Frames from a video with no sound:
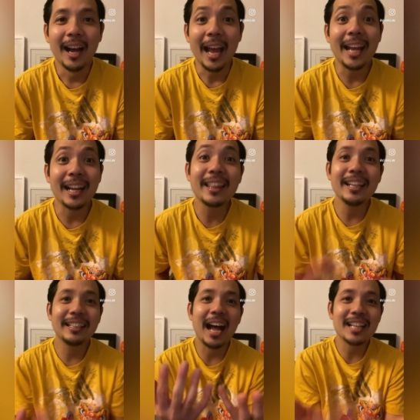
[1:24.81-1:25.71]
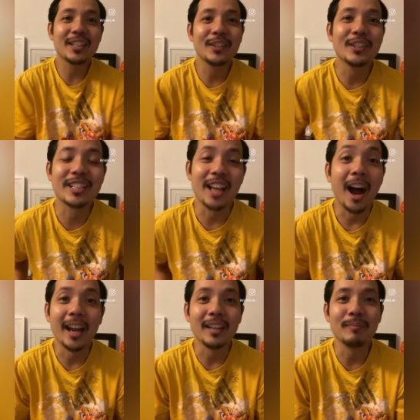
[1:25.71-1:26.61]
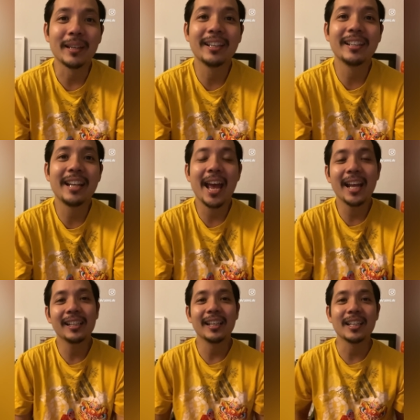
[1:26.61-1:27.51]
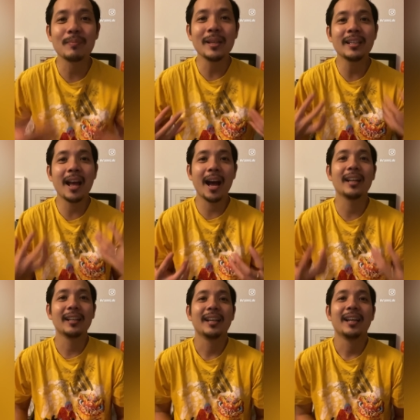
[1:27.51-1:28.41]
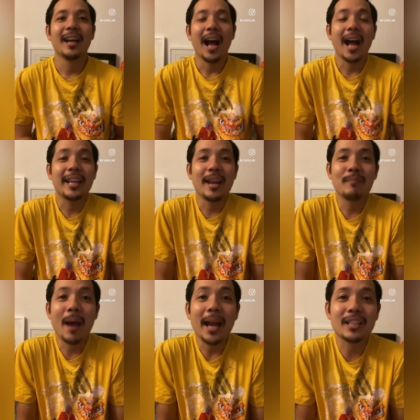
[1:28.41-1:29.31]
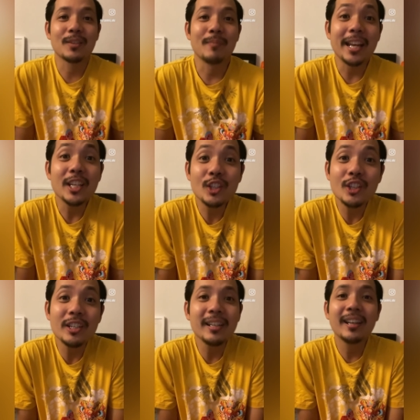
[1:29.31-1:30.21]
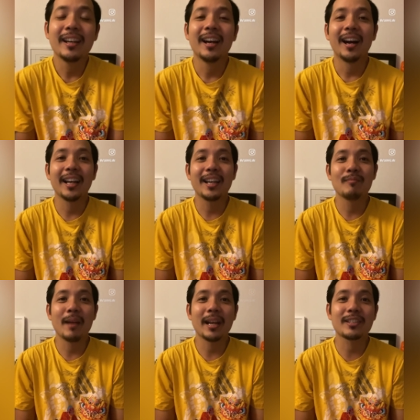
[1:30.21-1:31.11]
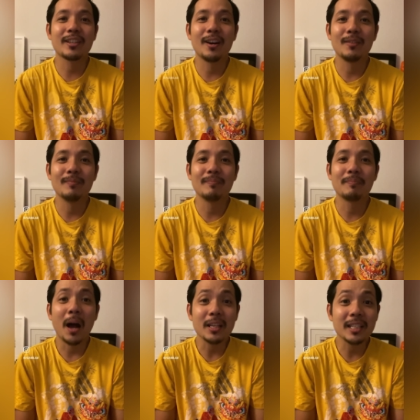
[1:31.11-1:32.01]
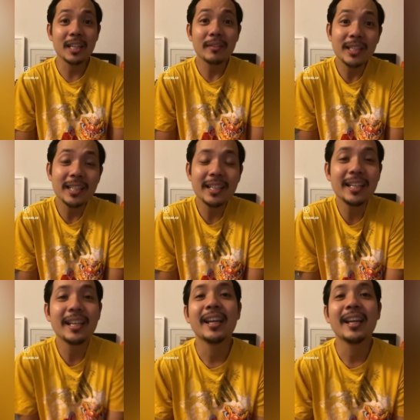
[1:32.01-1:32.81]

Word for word: And I think that's a good sign because then it means that I get back some energy, I get back some positivity,